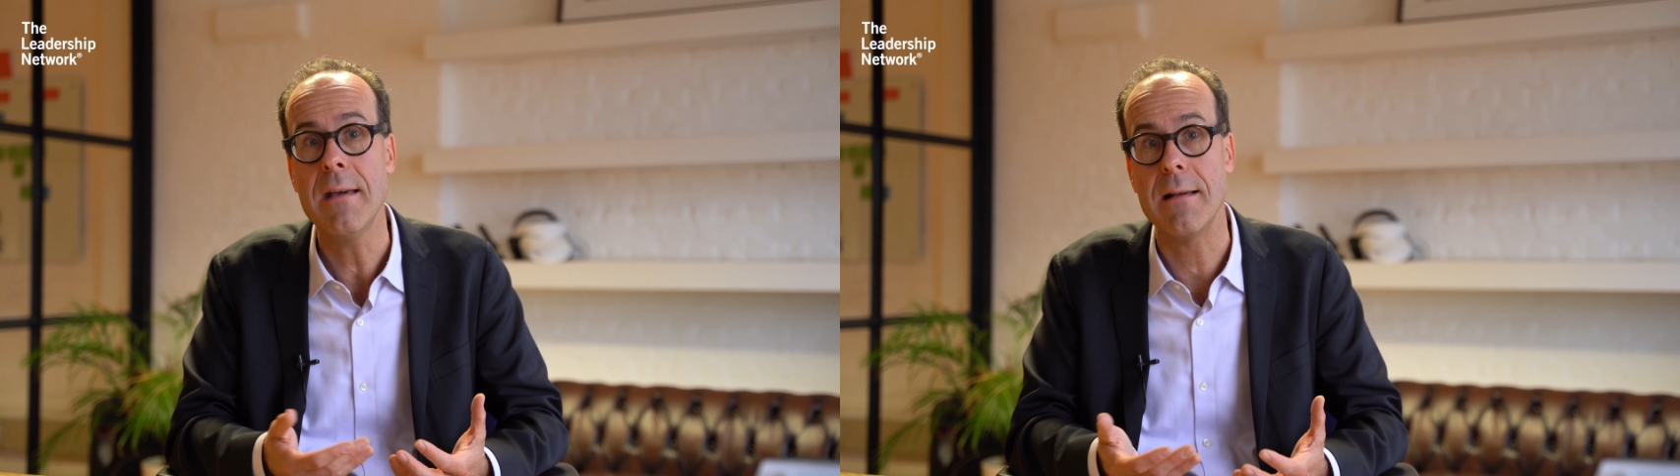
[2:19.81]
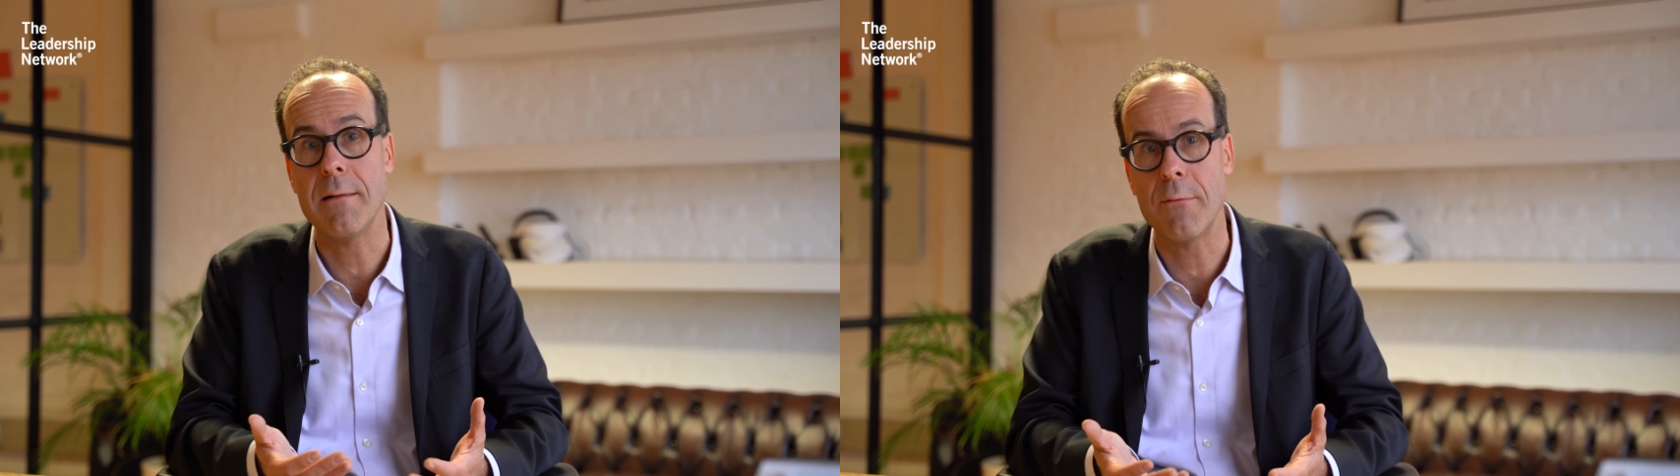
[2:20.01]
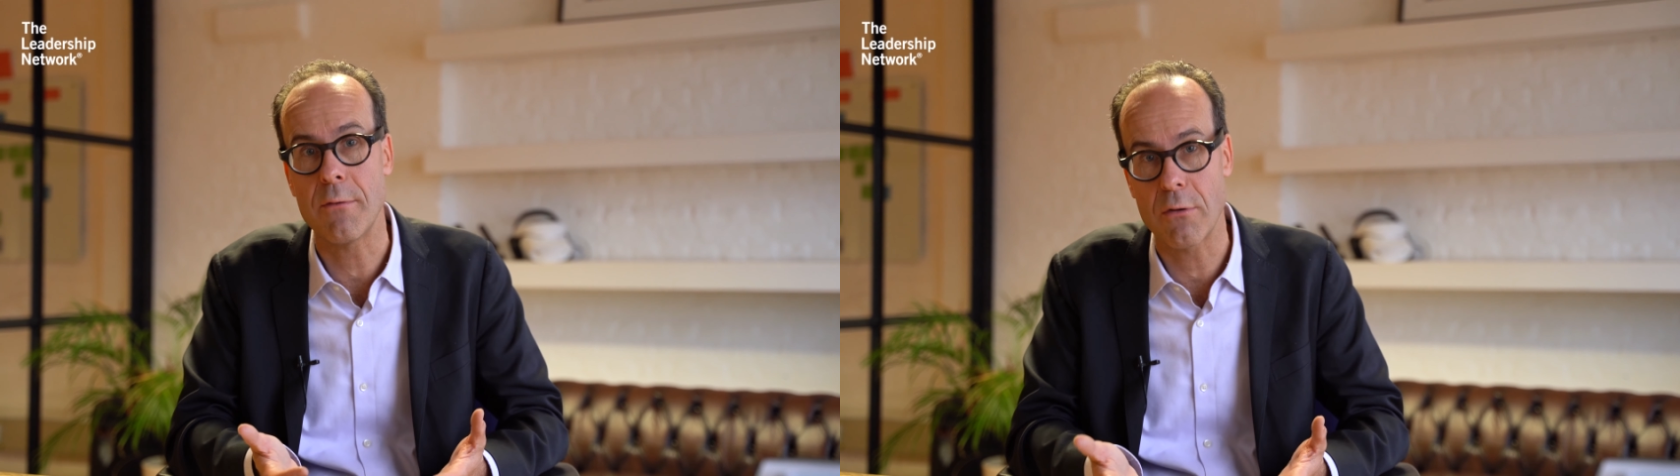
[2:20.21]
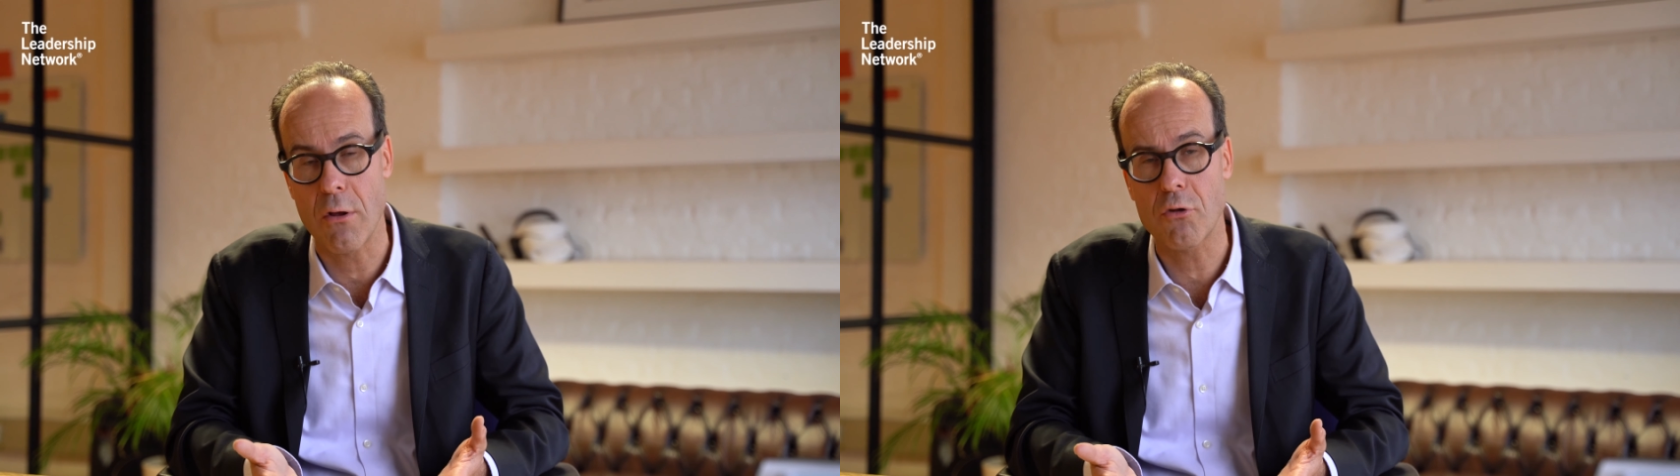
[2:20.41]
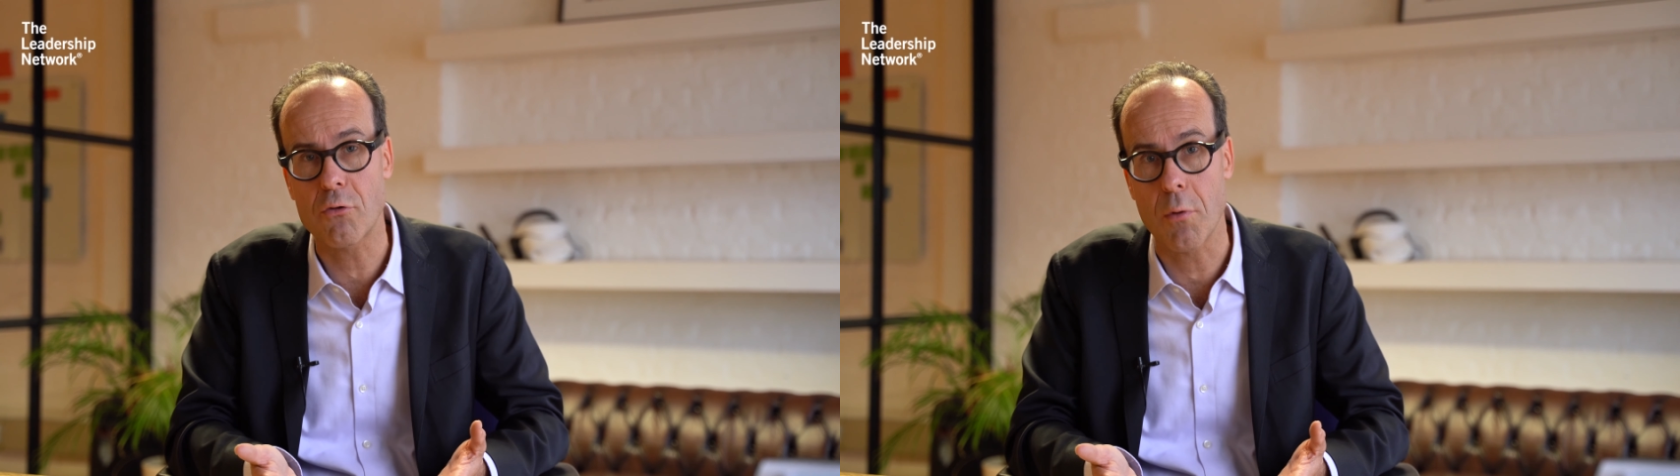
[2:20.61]

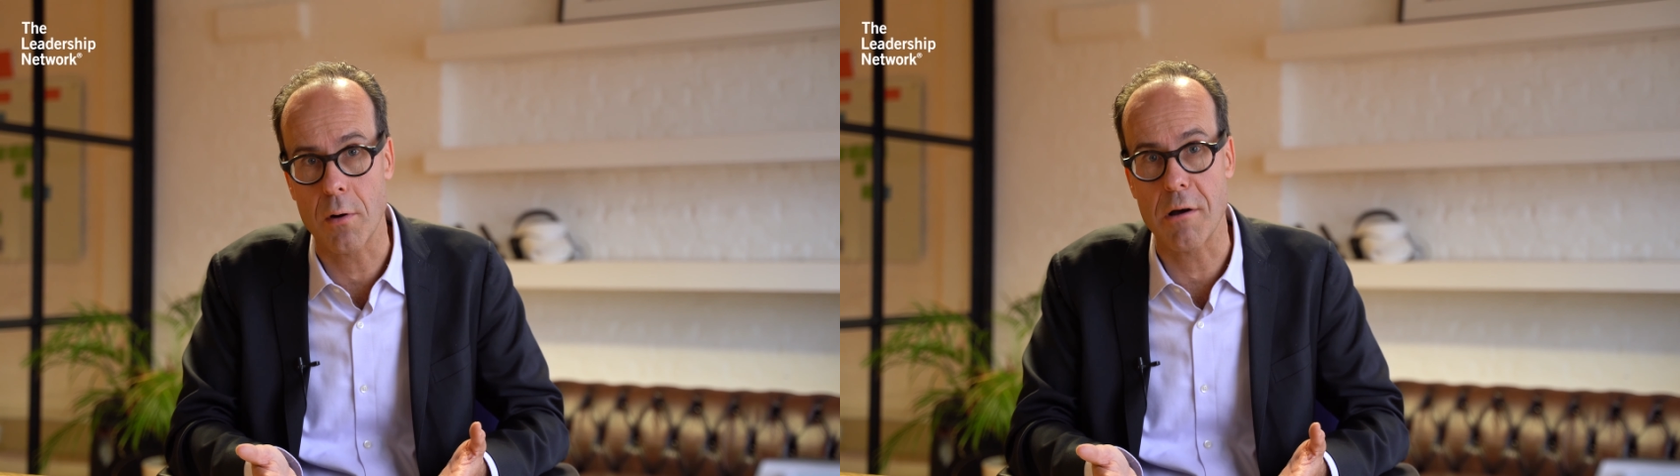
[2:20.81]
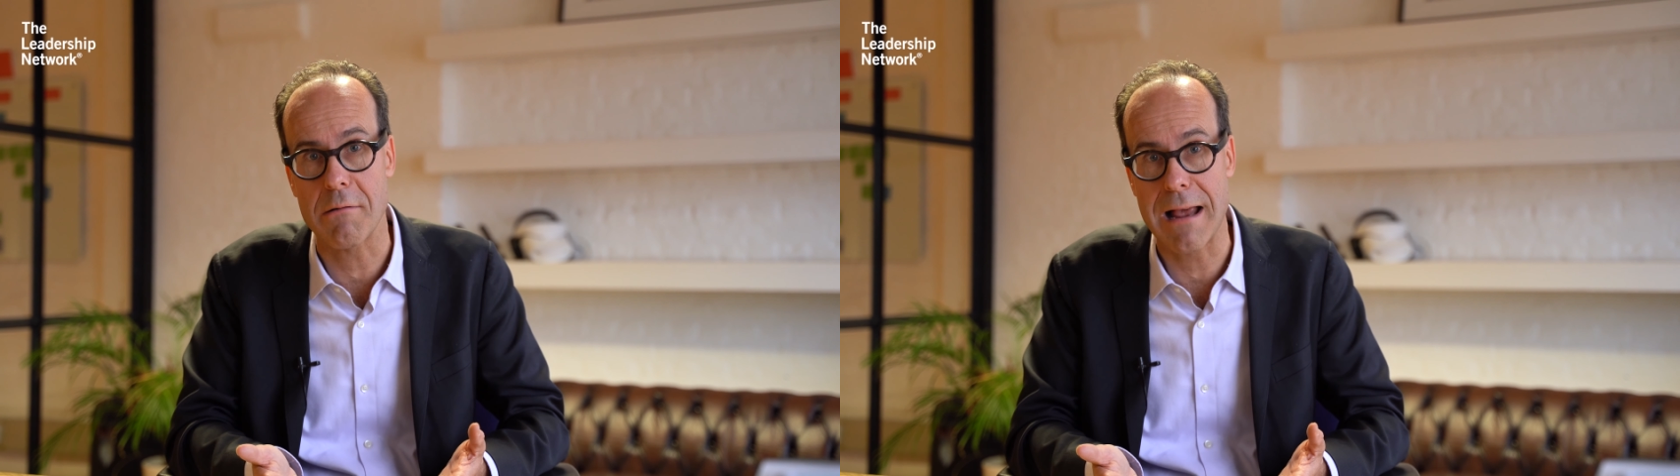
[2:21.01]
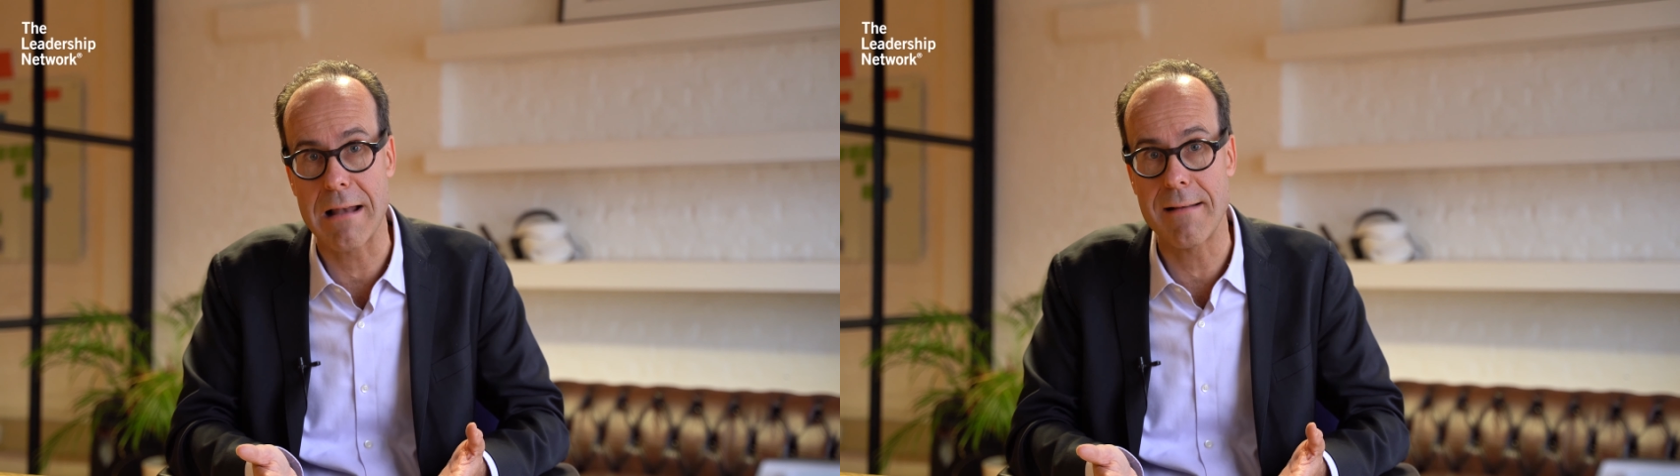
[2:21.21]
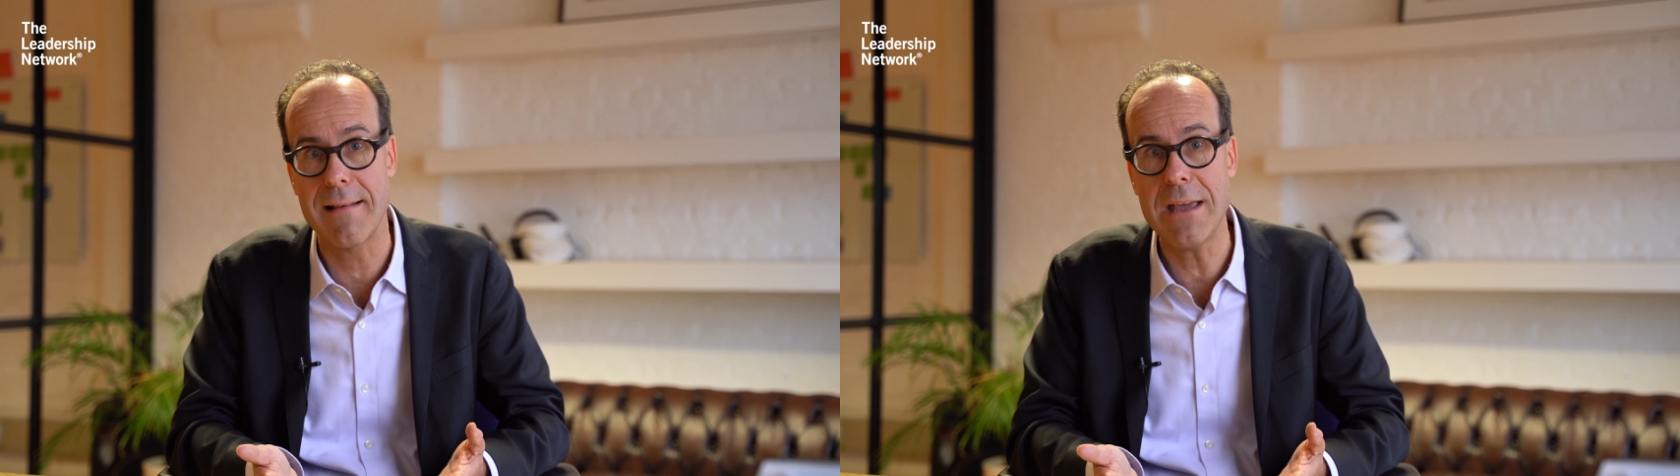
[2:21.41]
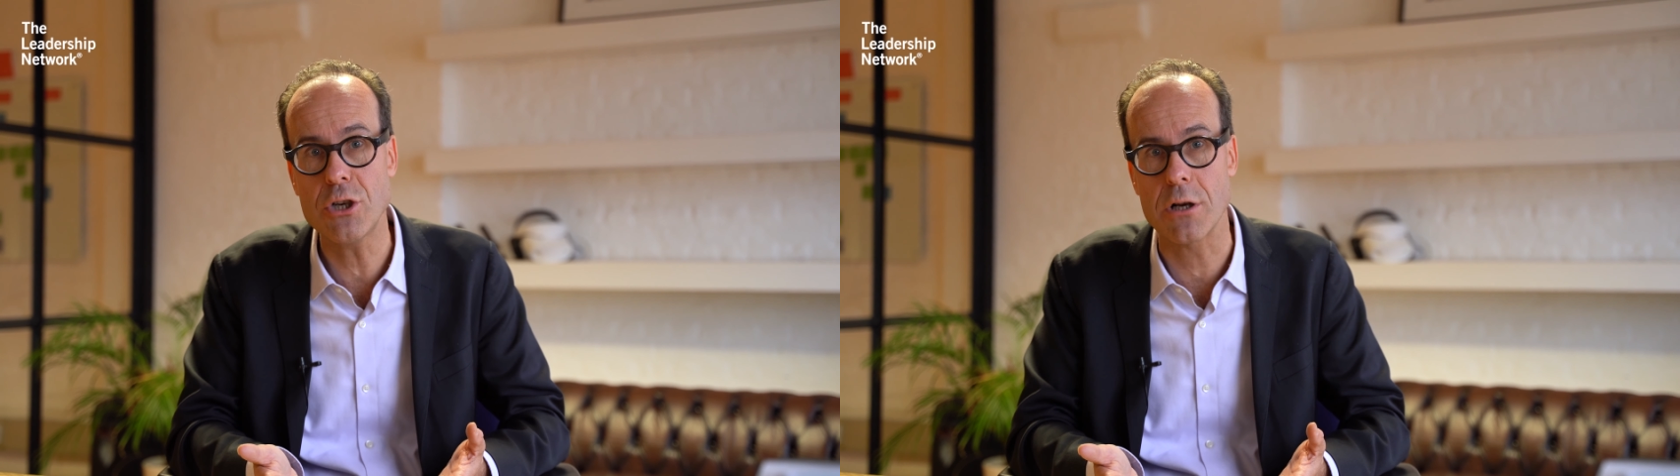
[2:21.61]
in stronger
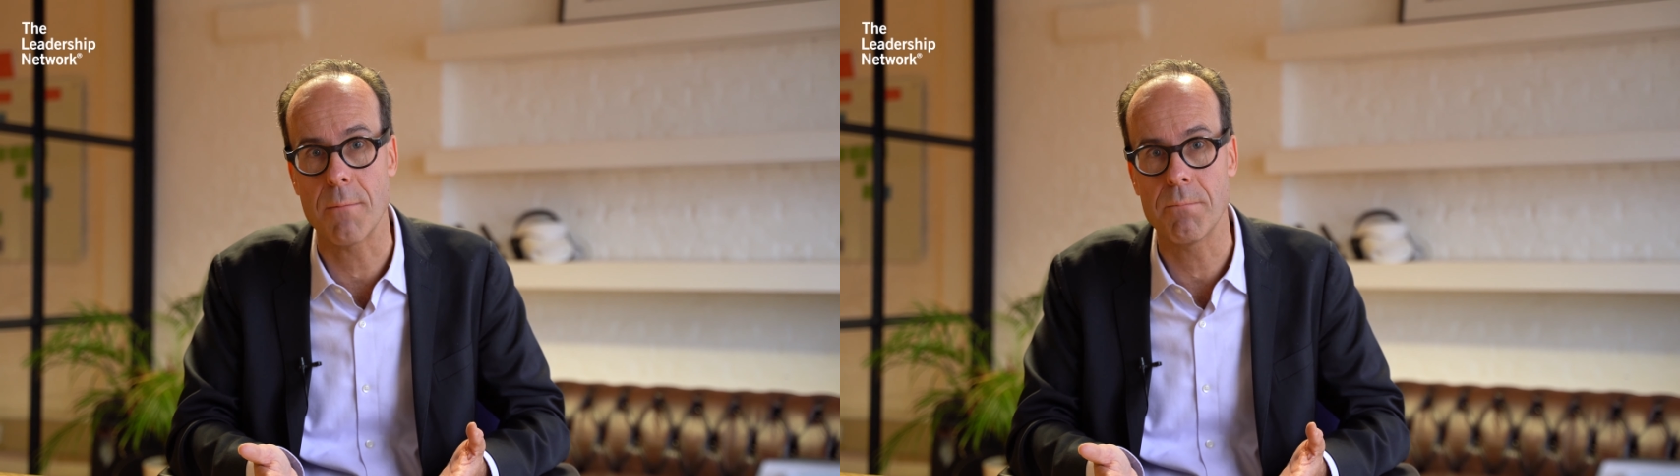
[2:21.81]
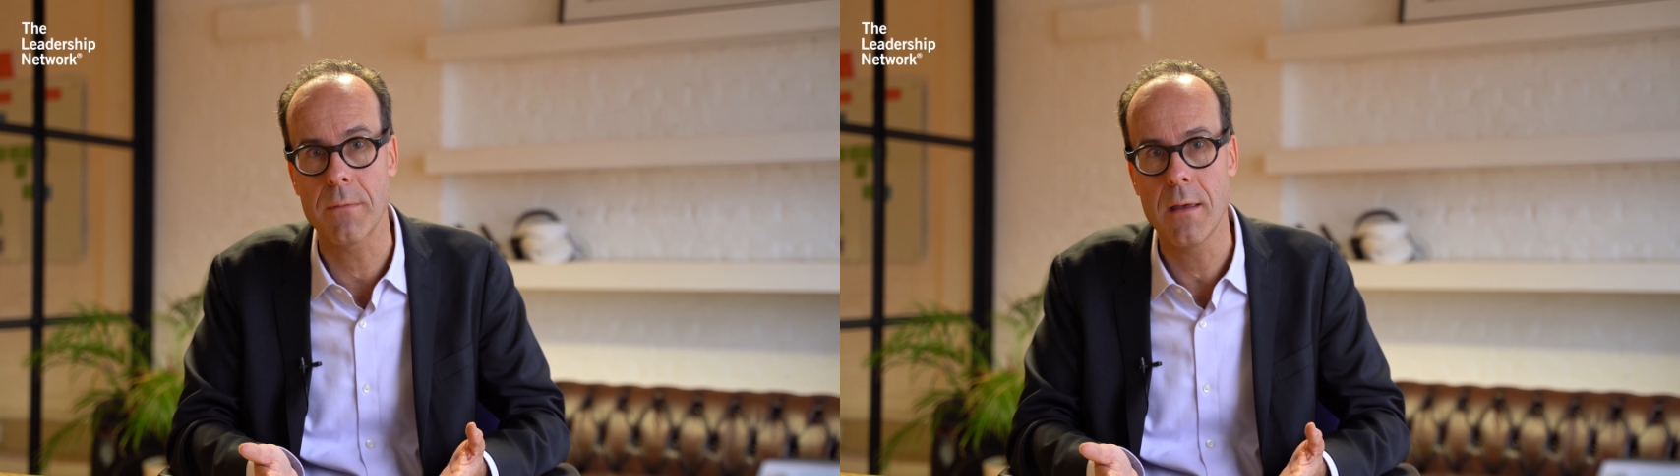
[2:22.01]
realization.